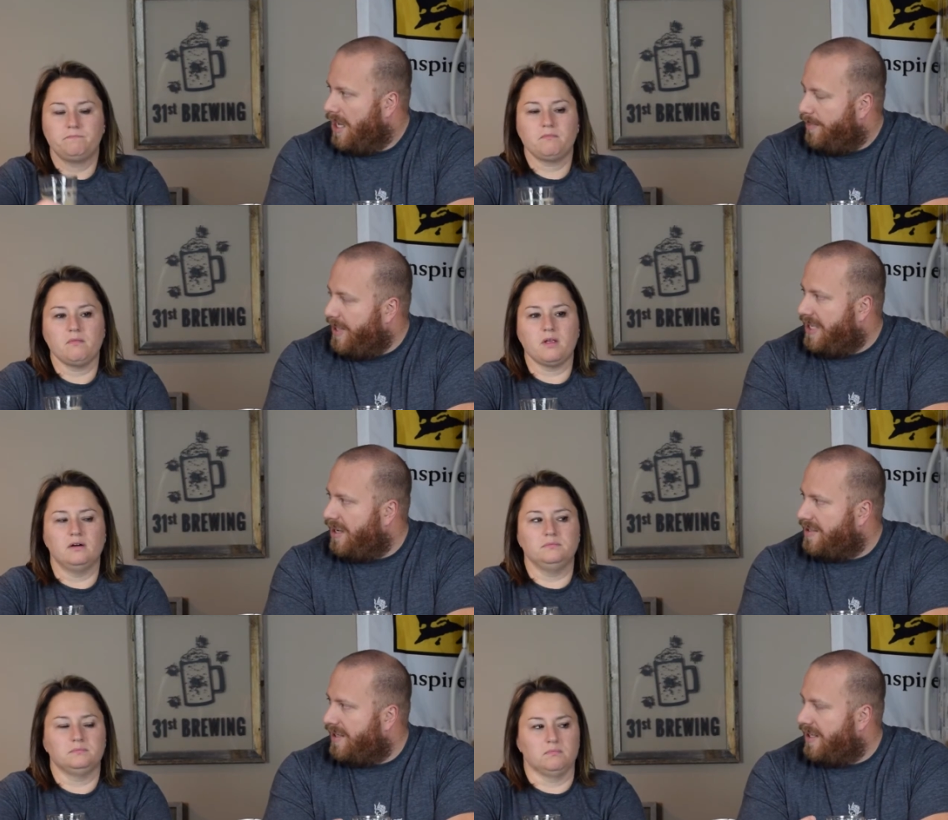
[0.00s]

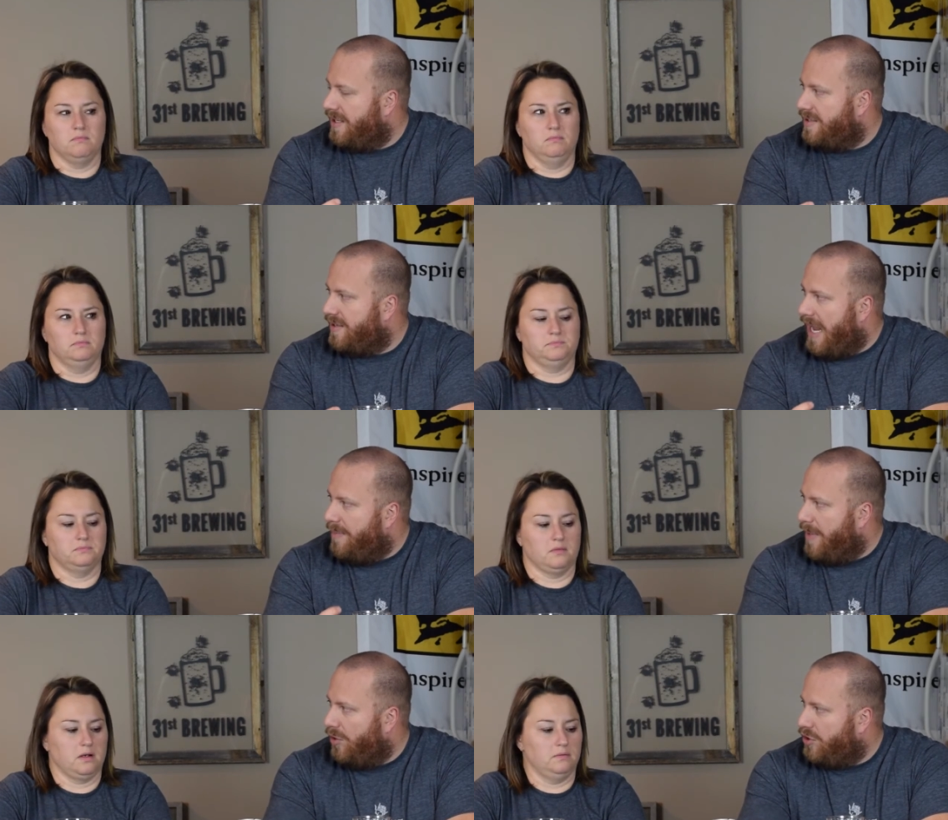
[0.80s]
Speaker 1: because it is a
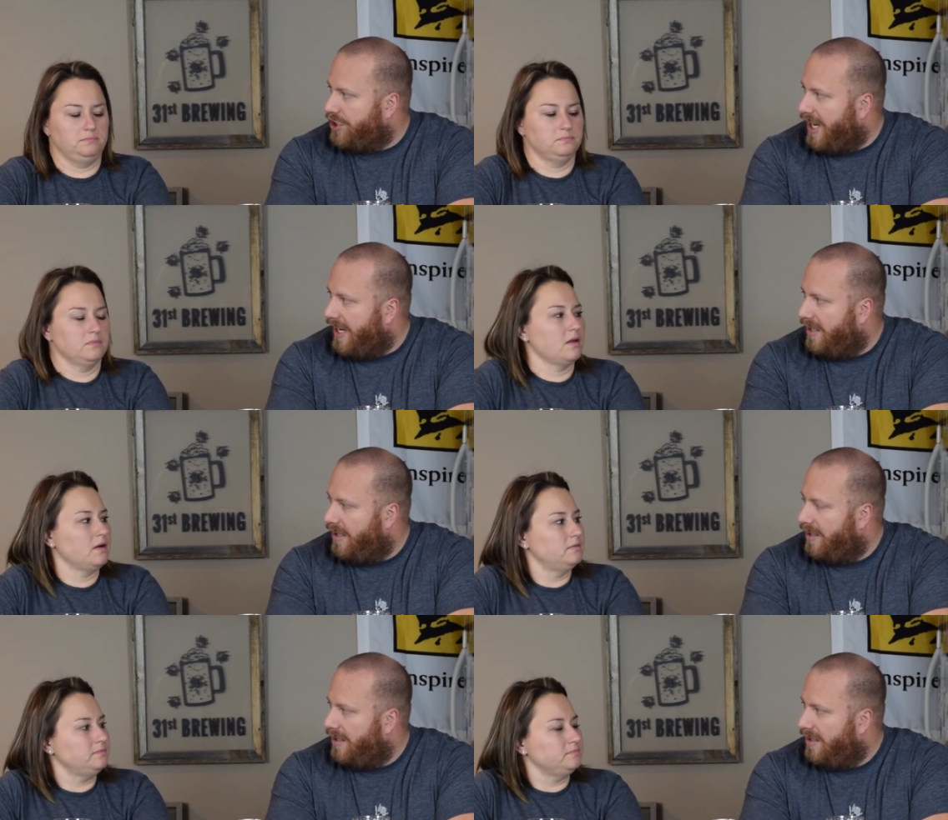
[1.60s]
milkshake.
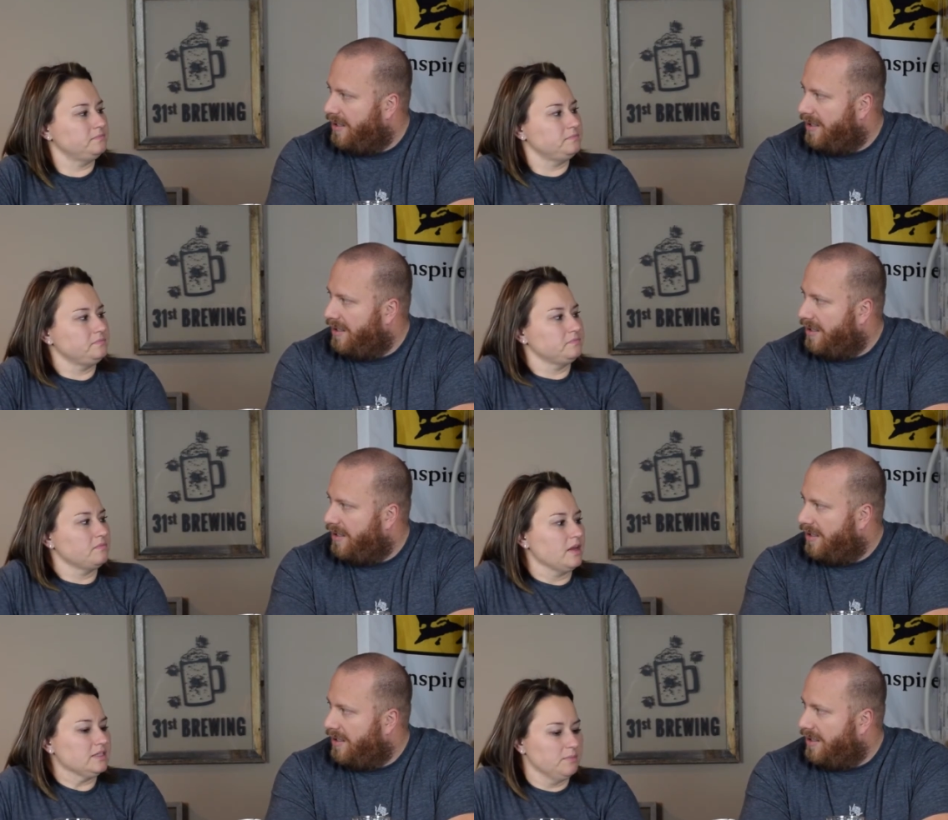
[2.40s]

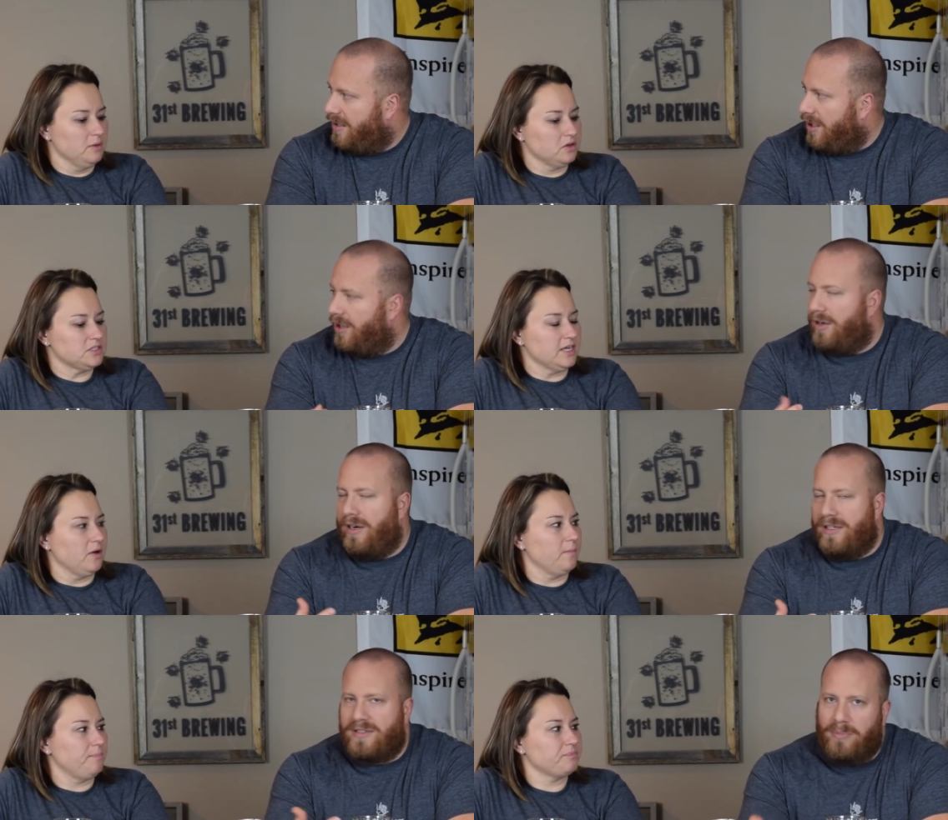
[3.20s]
Speaker 2: It's a milk or
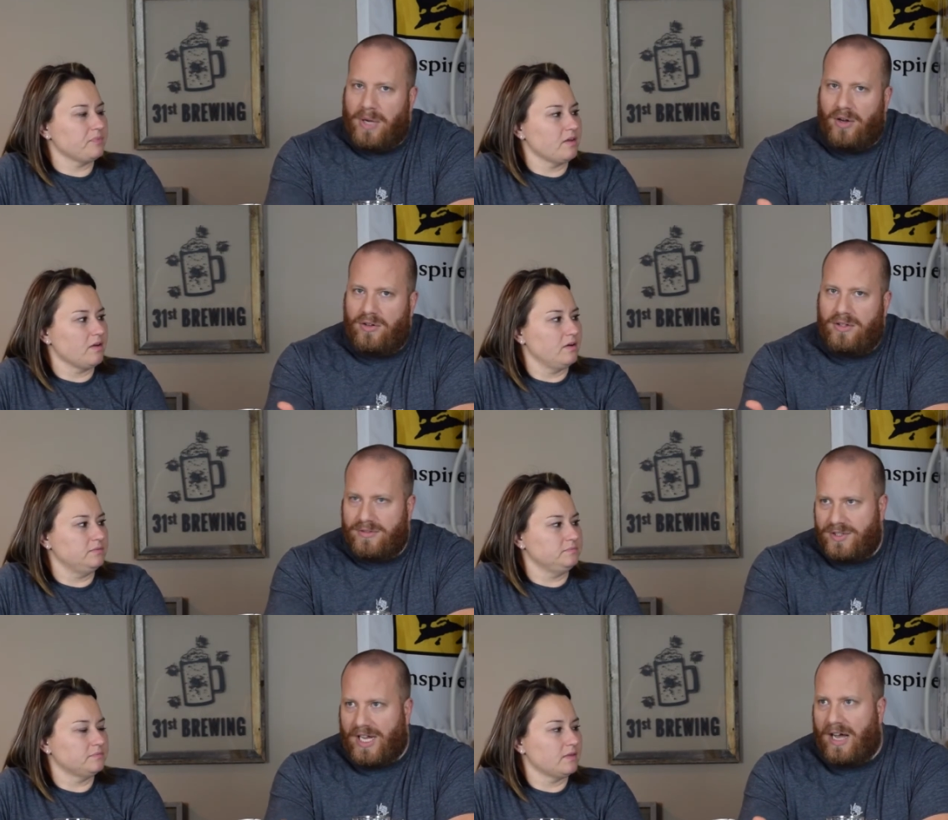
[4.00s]
stout. It's
Speaker 1: a milk
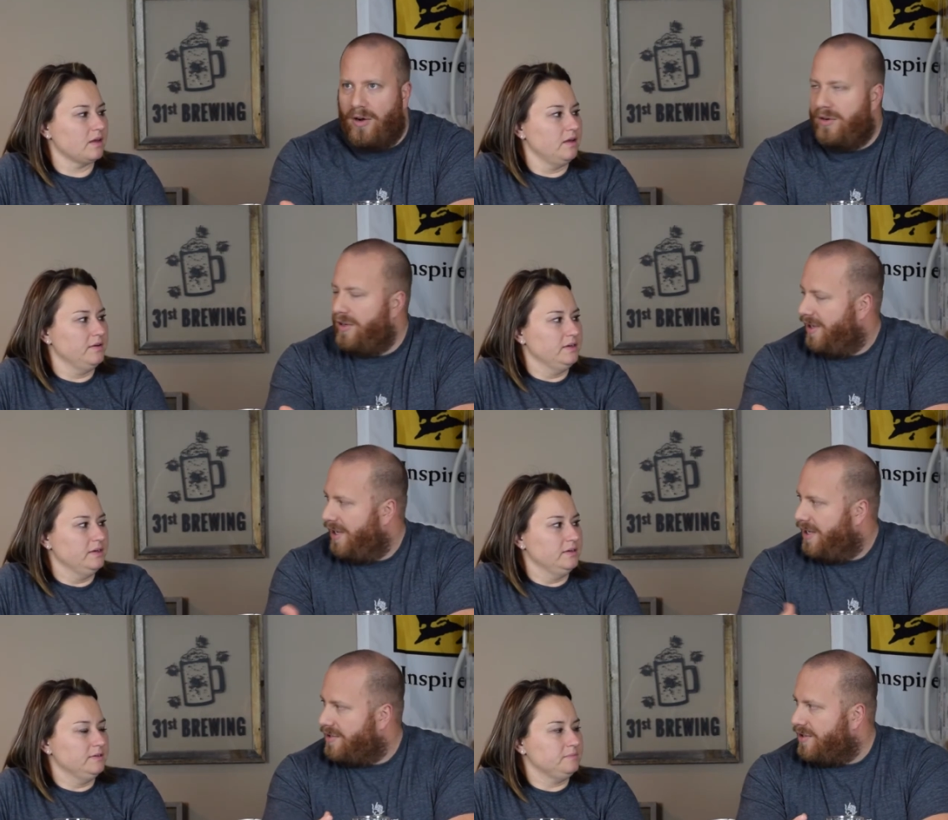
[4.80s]
stout.
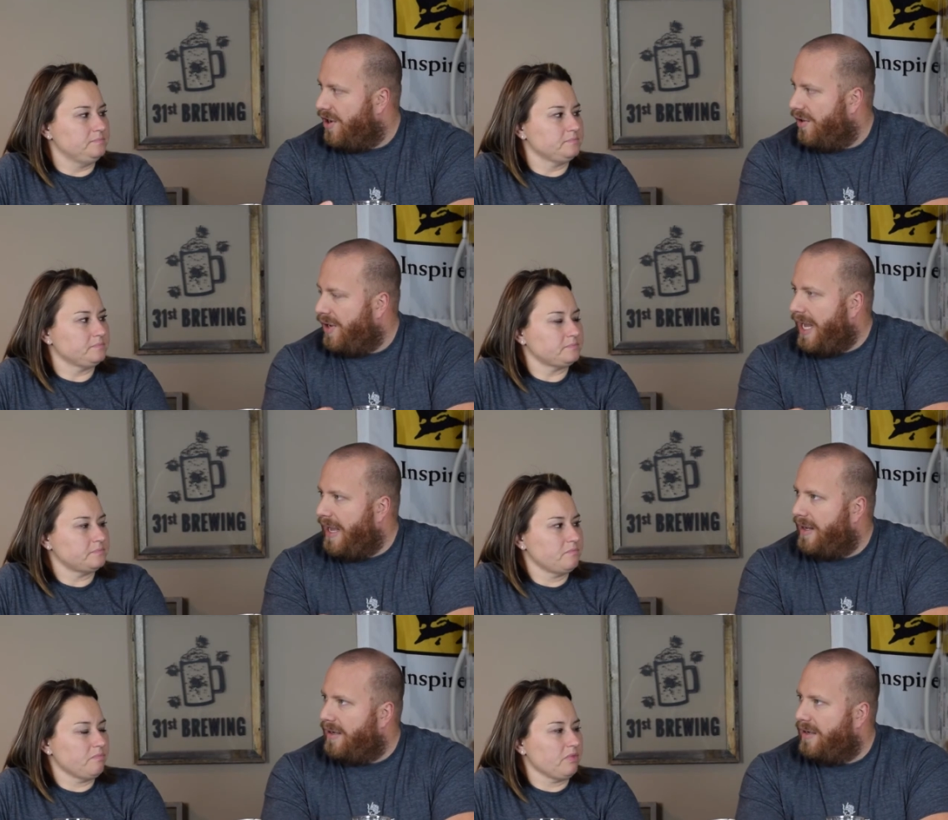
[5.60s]
So
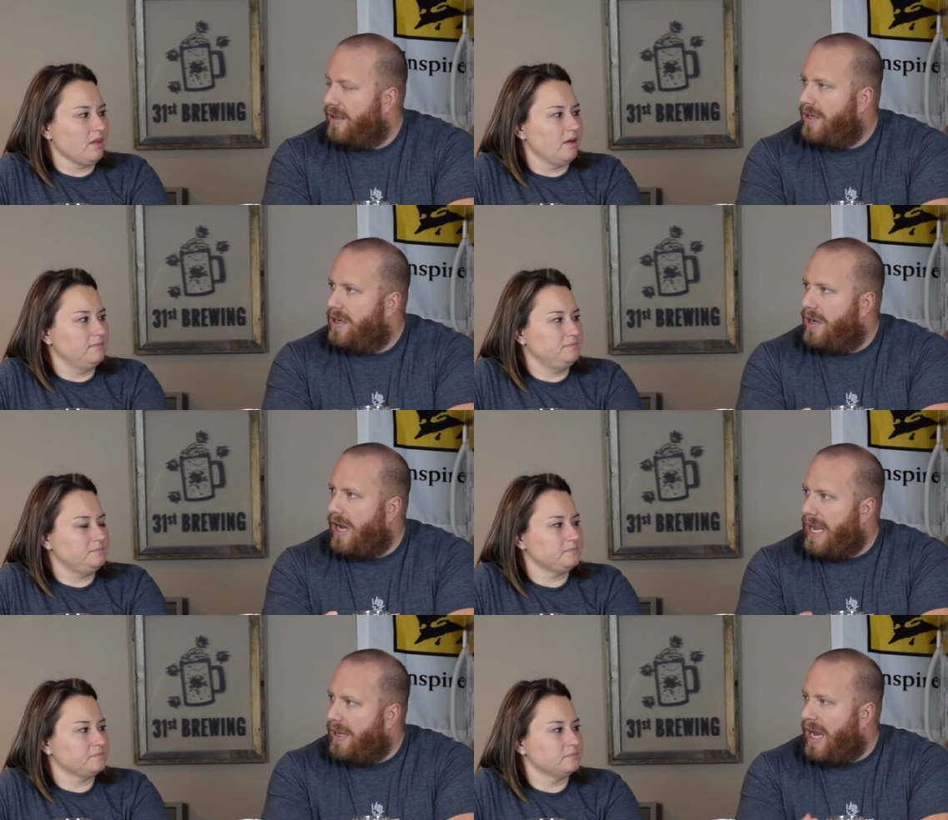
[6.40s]
and
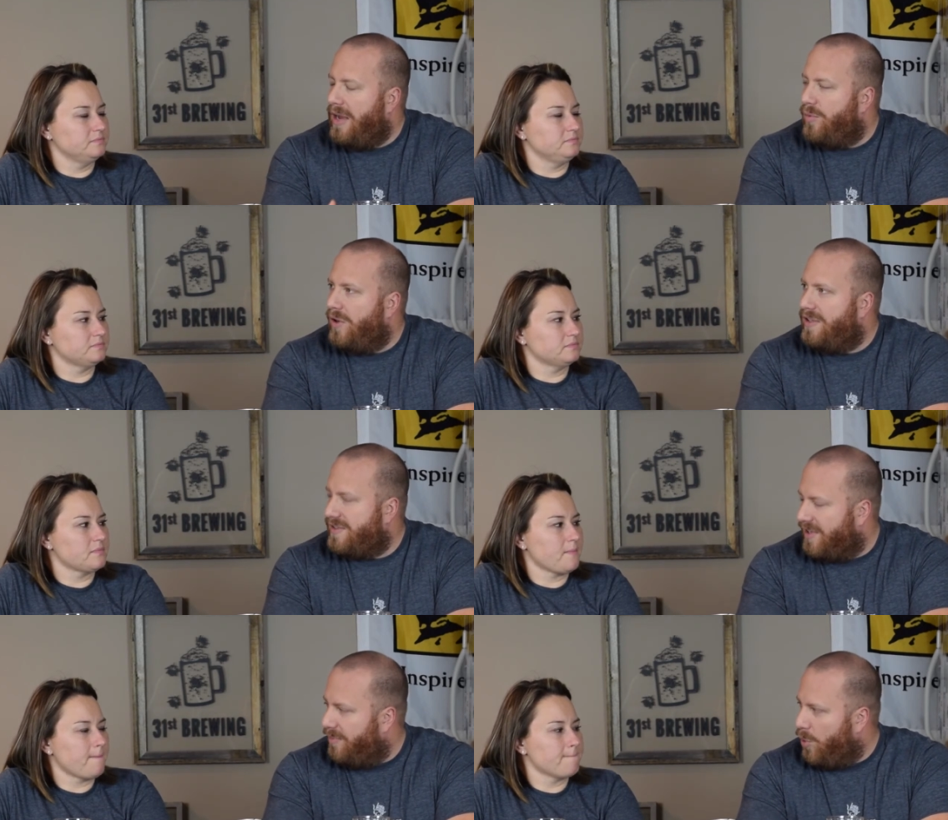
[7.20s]
I I want
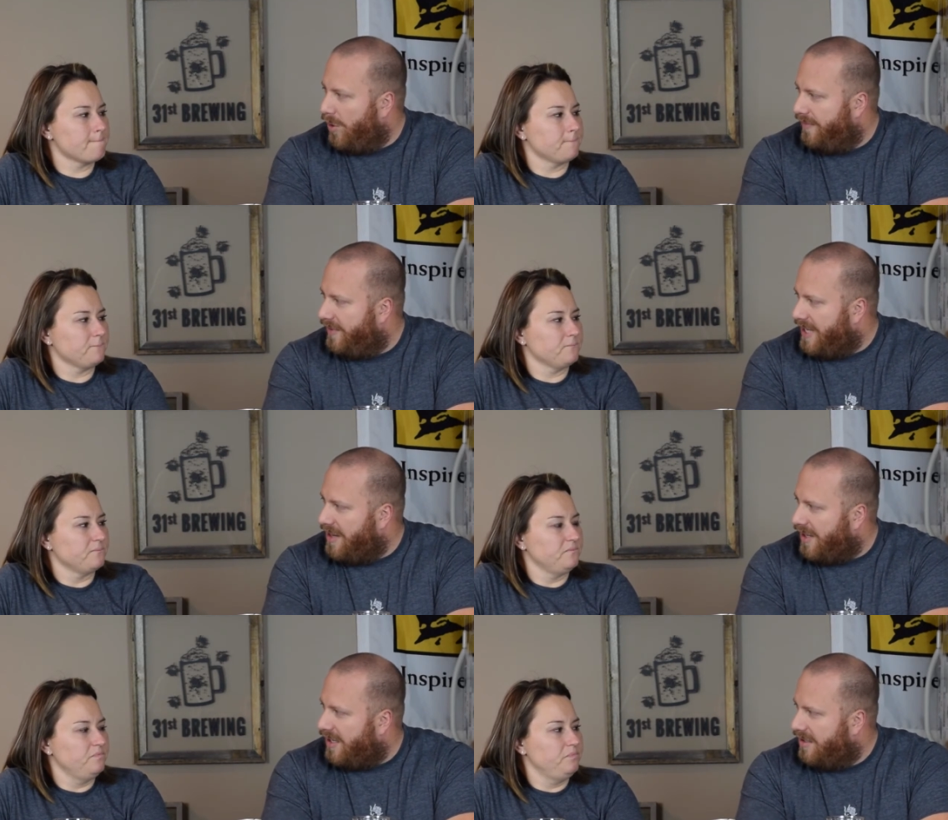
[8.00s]
some more
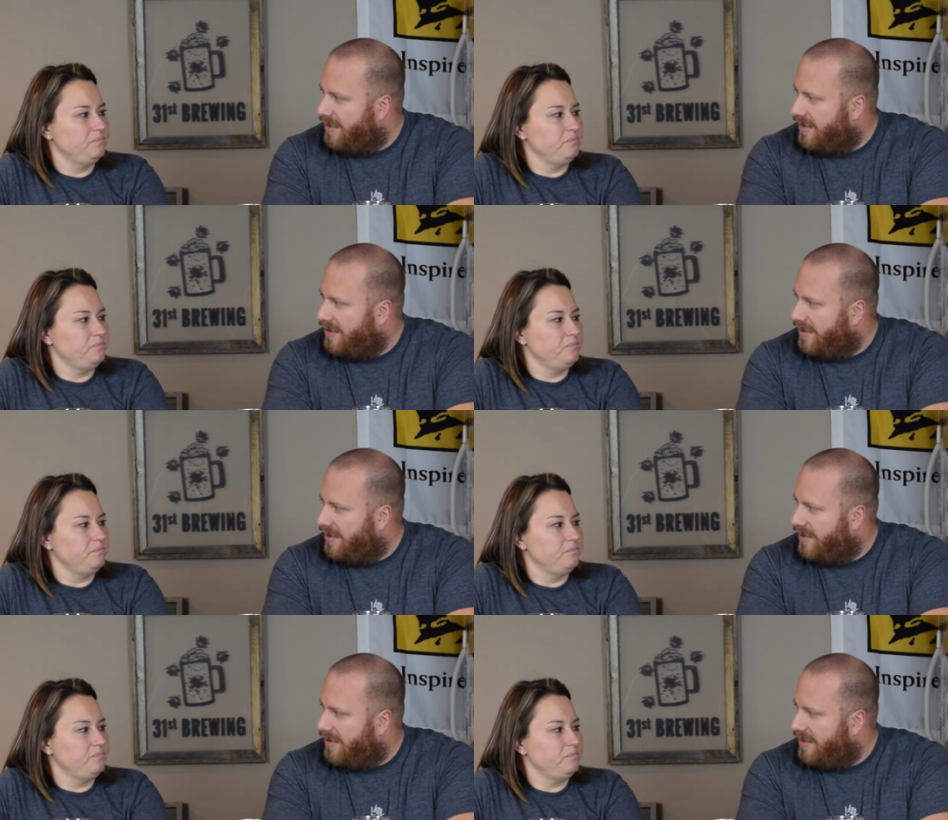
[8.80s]
vanilla.